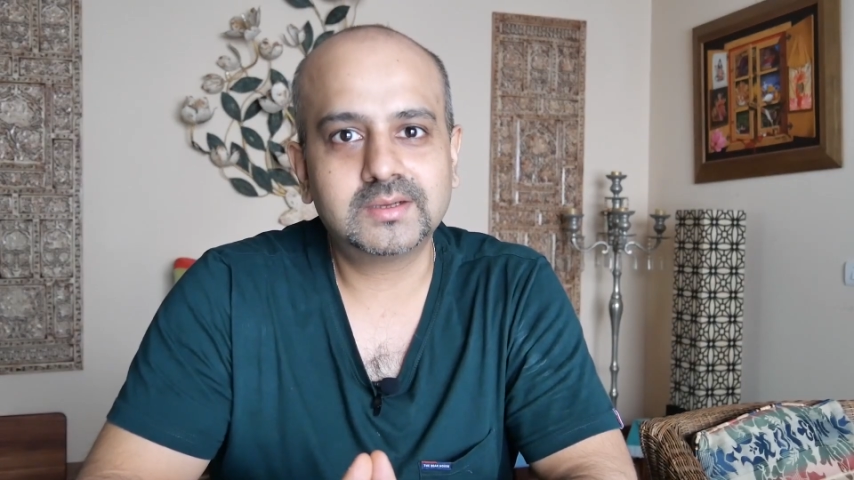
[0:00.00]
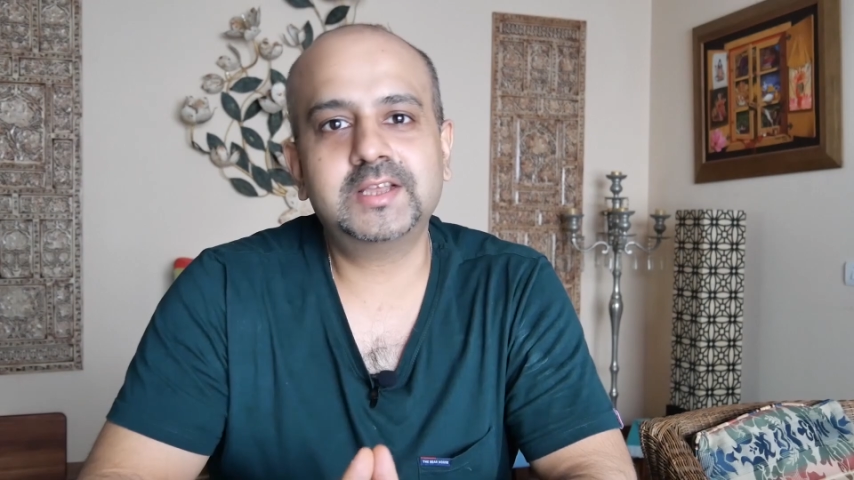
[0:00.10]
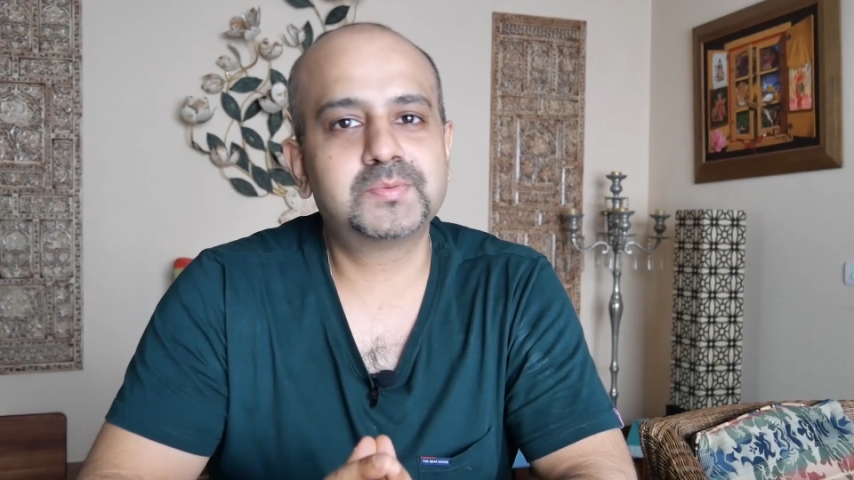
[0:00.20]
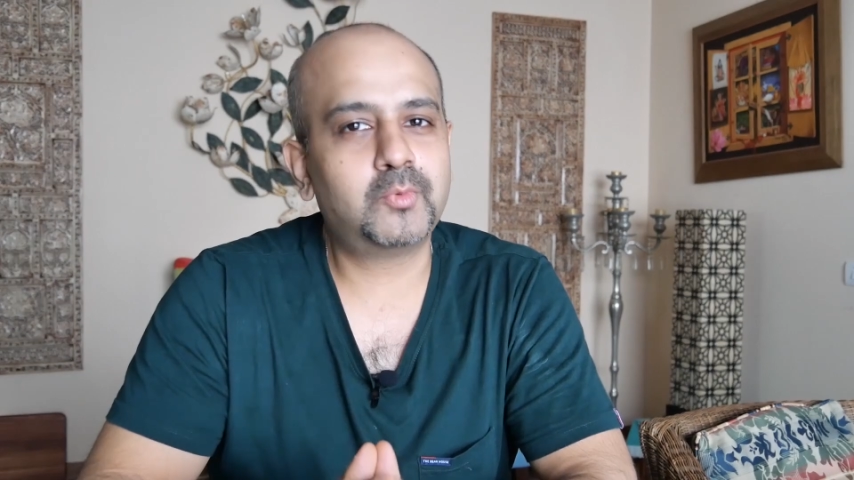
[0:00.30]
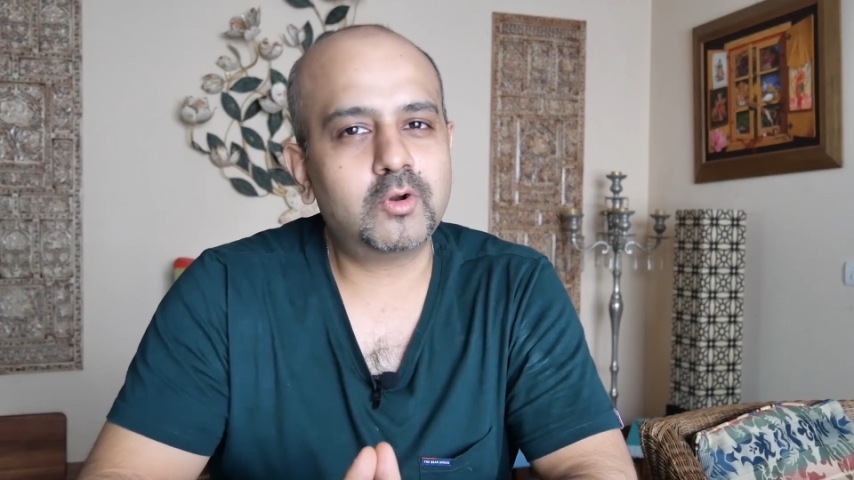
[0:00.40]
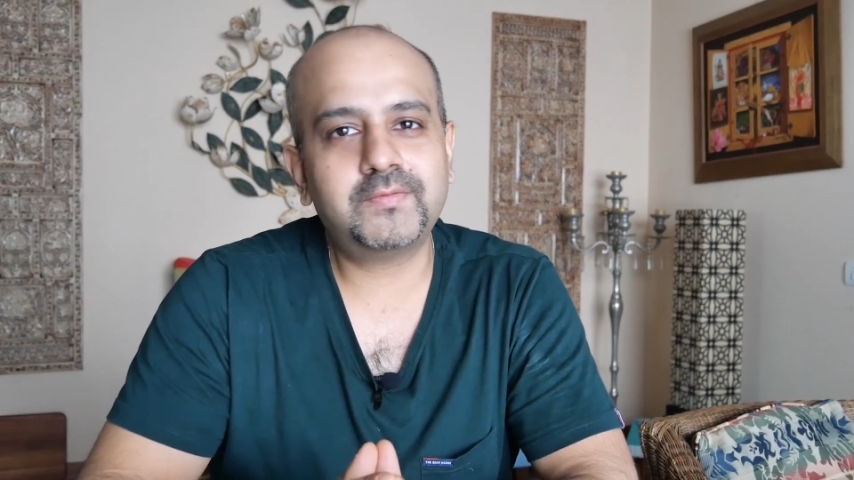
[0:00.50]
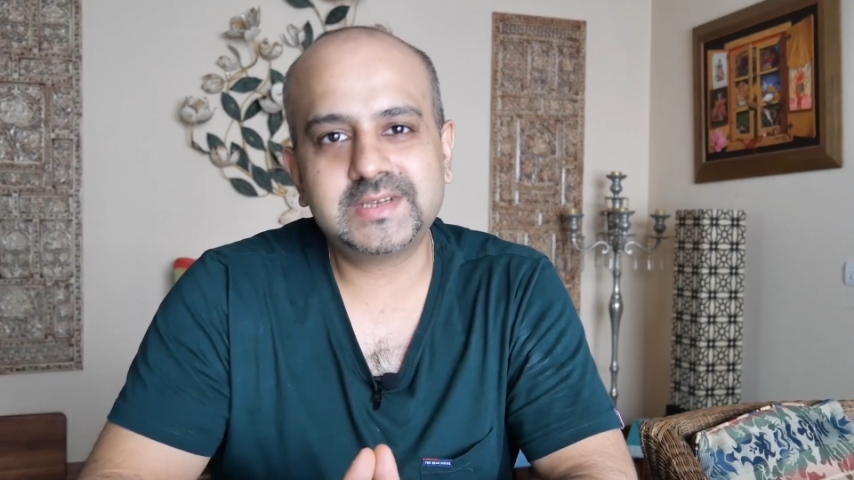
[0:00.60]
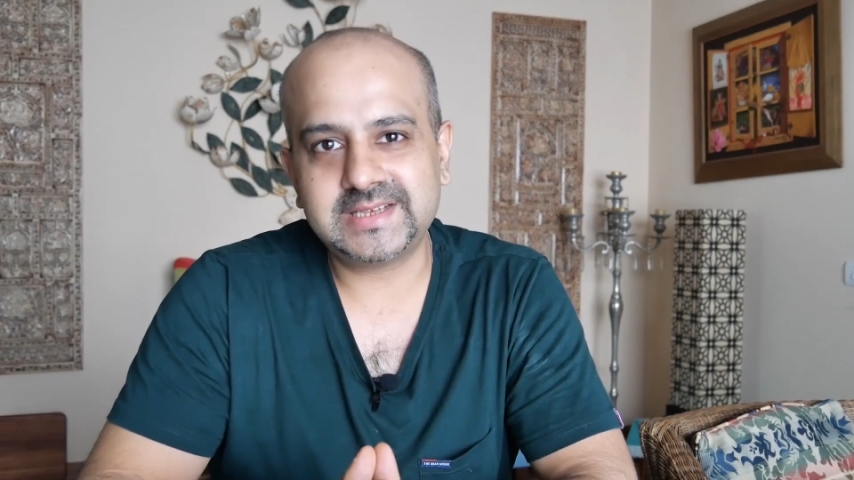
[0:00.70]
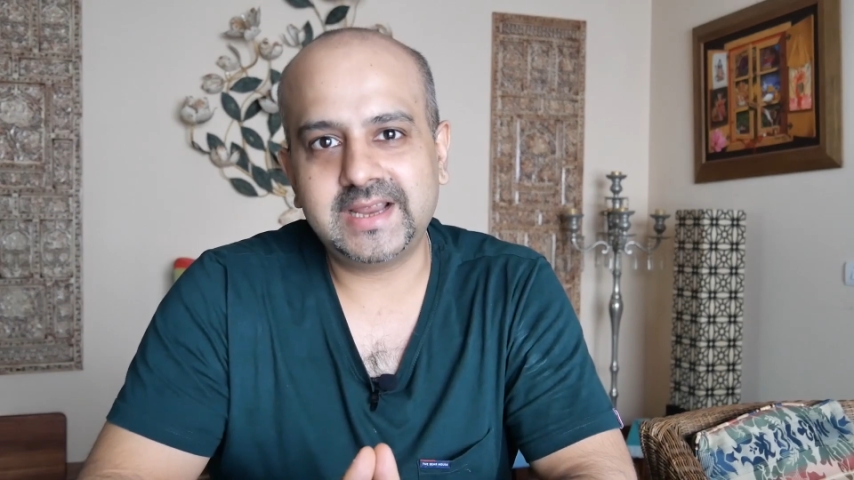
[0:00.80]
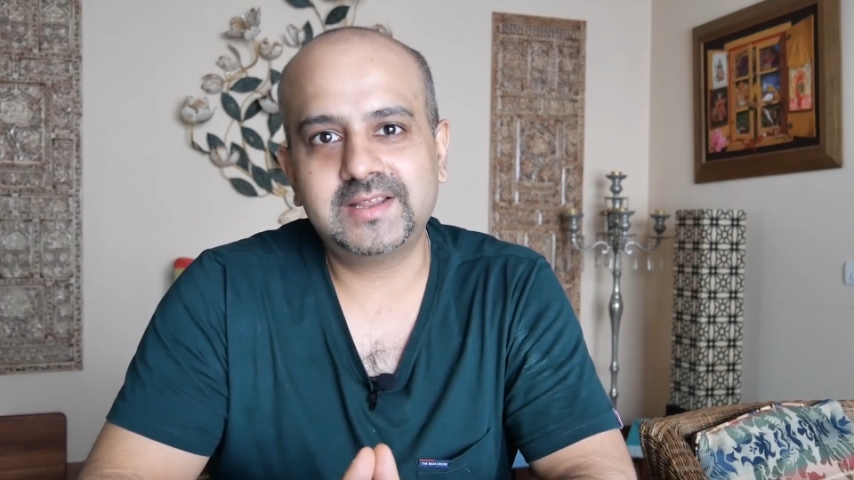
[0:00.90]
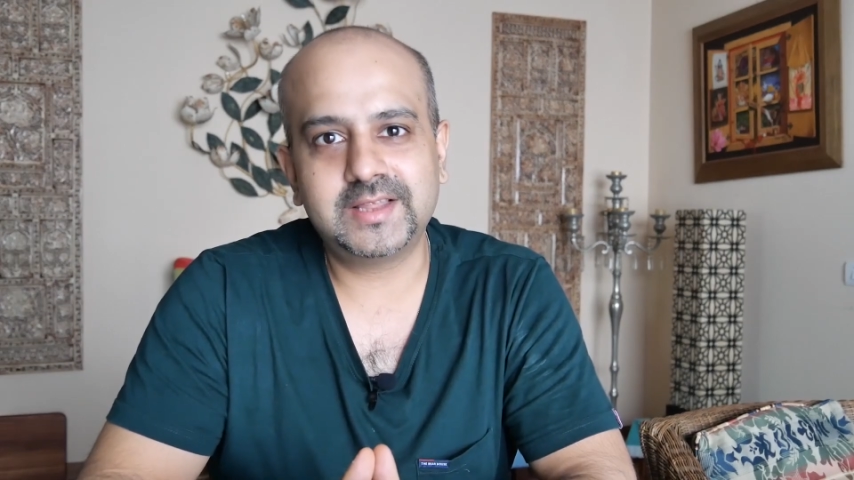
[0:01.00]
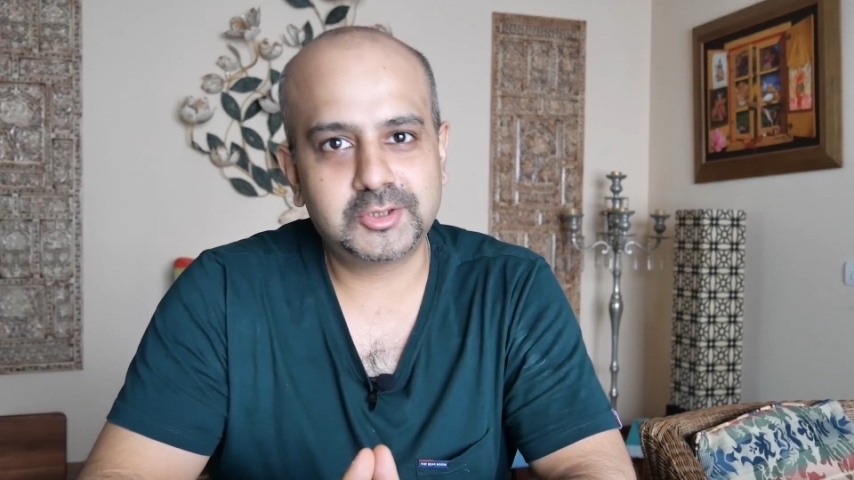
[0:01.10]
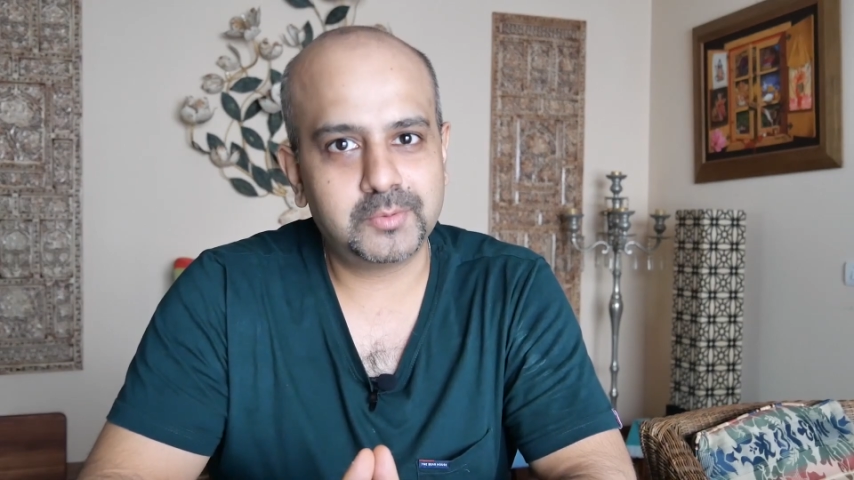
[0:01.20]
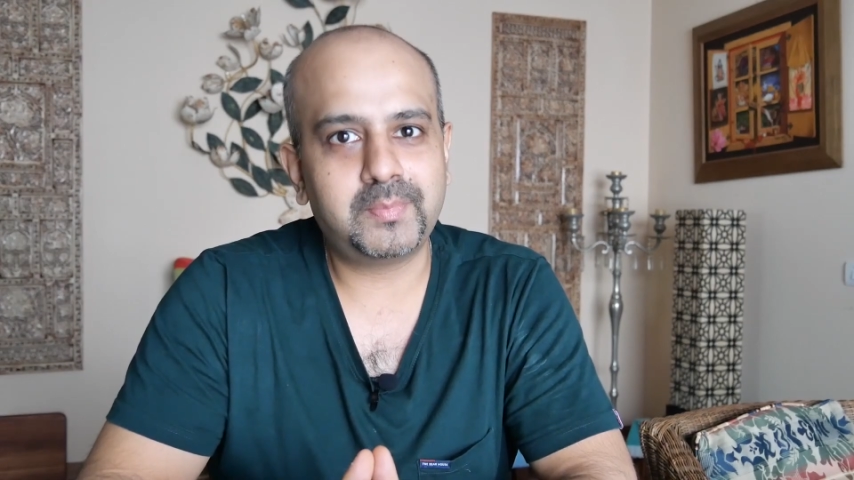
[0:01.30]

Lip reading: It's more of a scent that you're